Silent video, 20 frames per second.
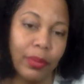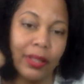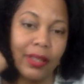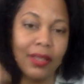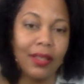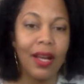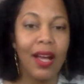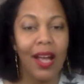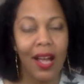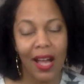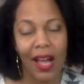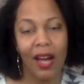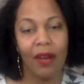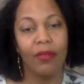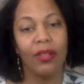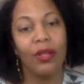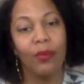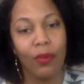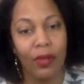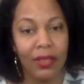But I
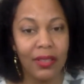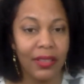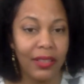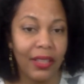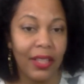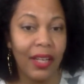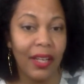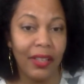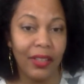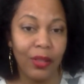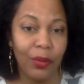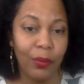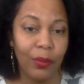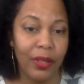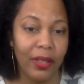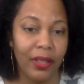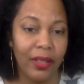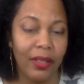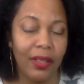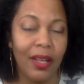really want to see Candy
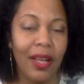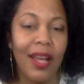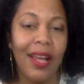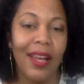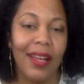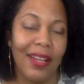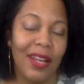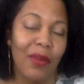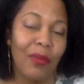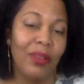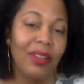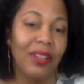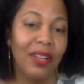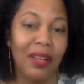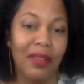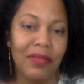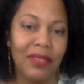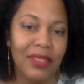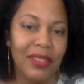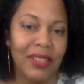win, and I would
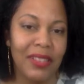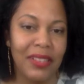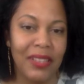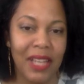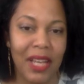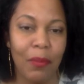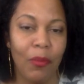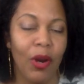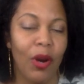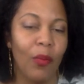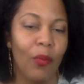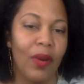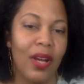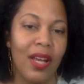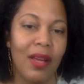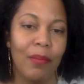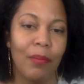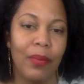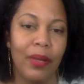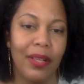love to see Tamar
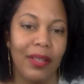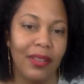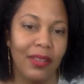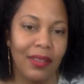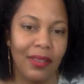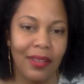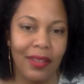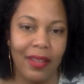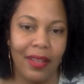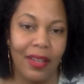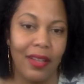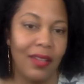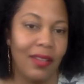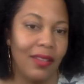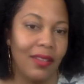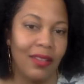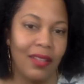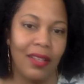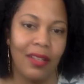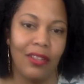win, but
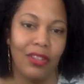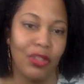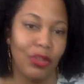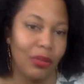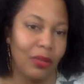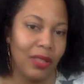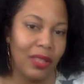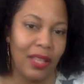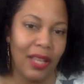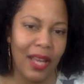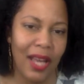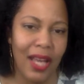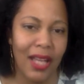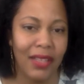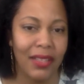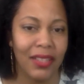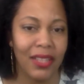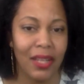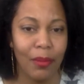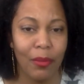the jury, they
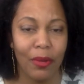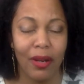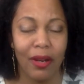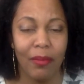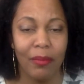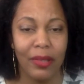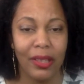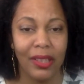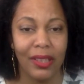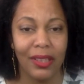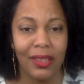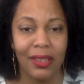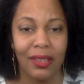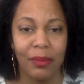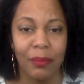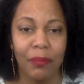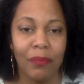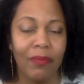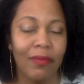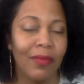hate Tamar because
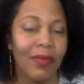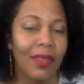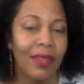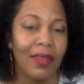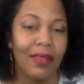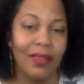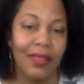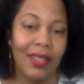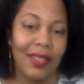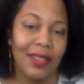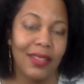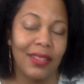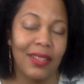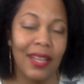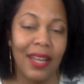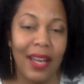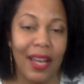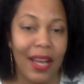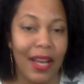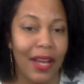they just
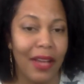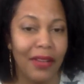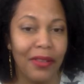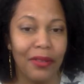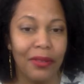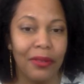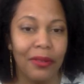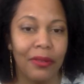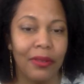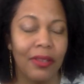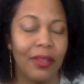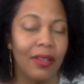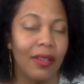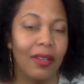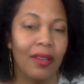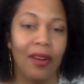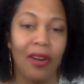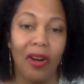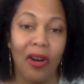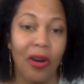can't handle
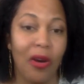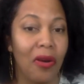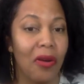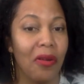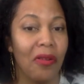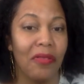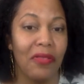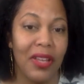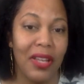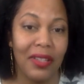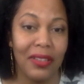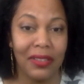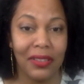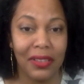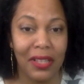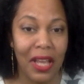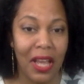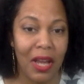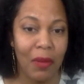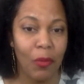all that is
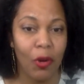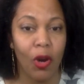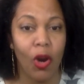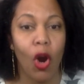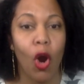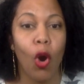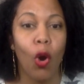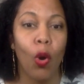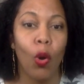Tamar.